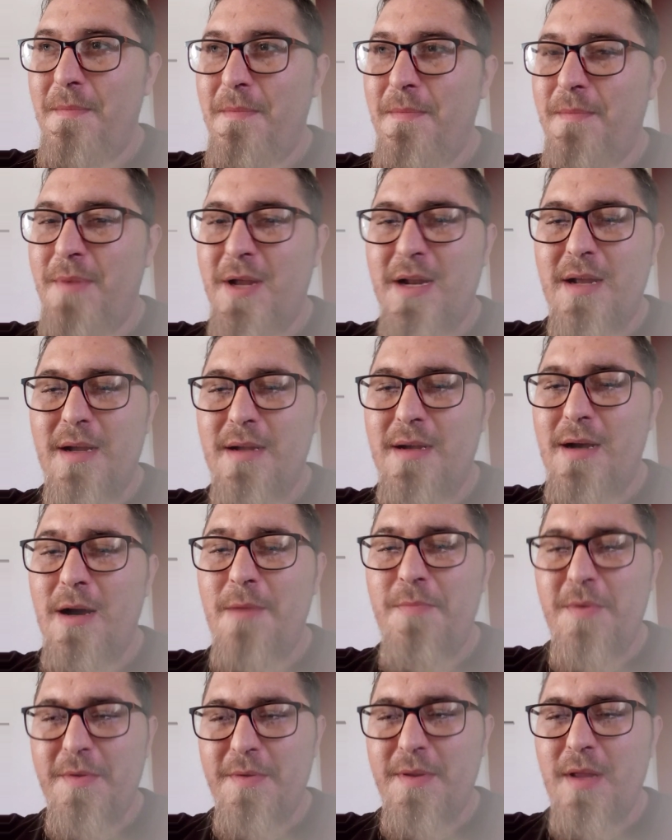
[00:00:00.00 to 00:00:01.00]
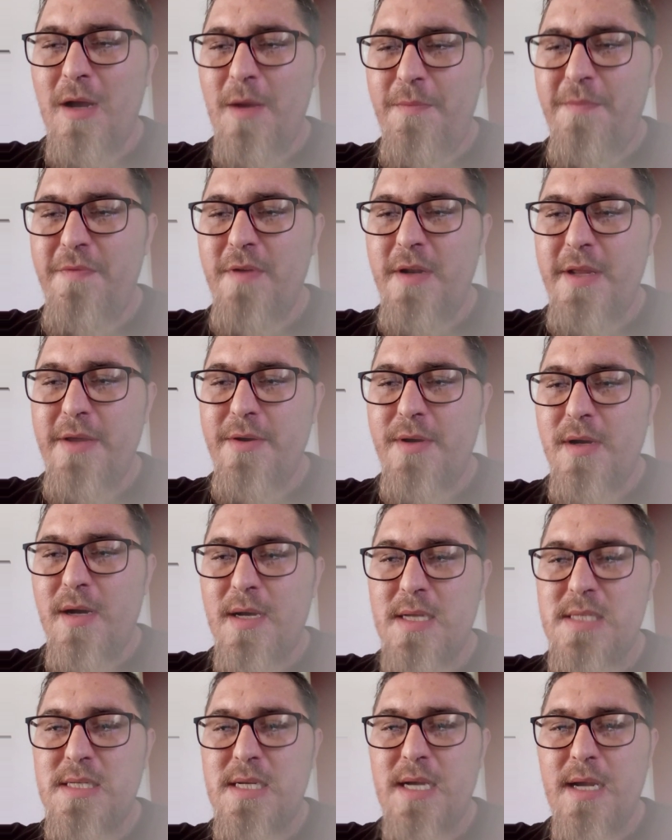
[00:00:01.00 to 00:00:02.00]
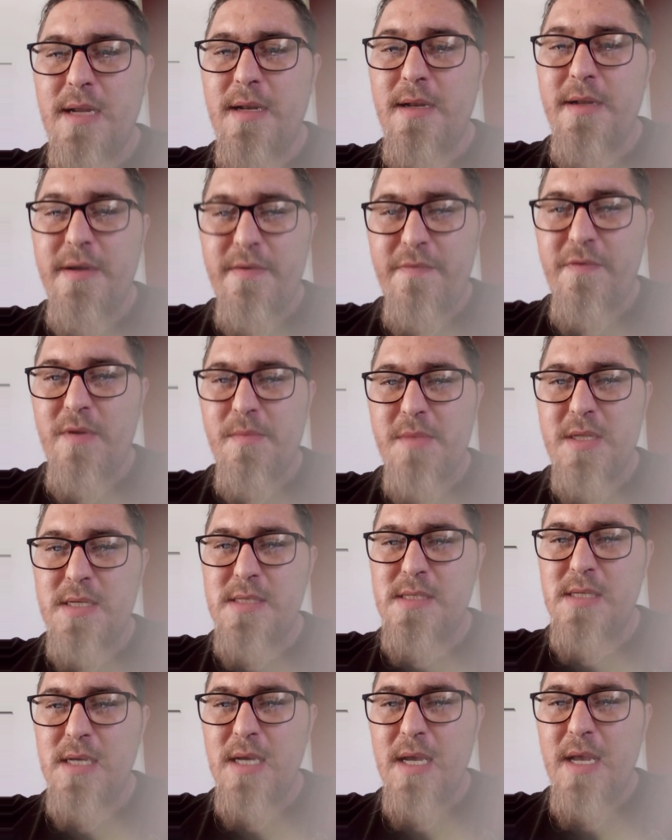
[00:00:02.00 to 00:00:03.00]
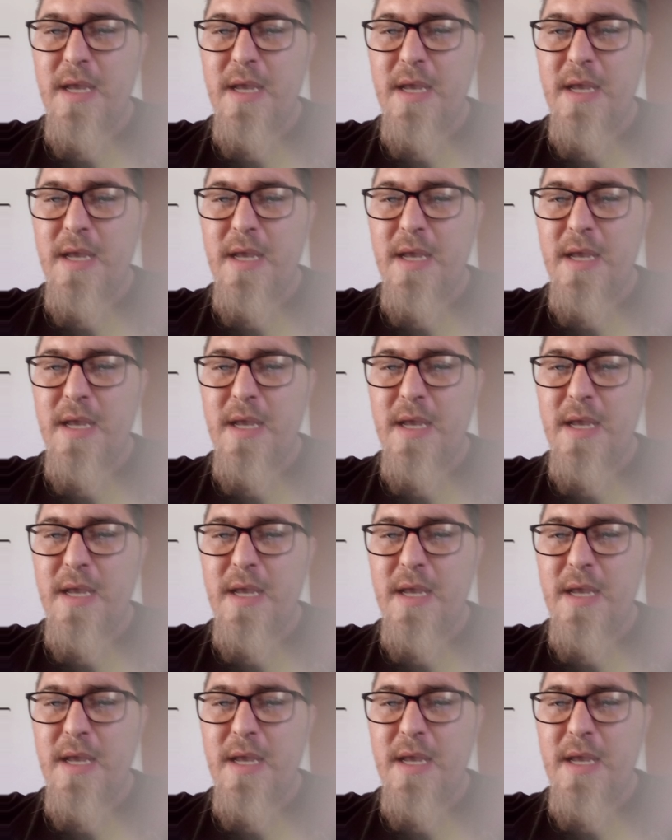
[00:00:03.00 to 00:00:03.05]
but hopefully you guys can learn from this.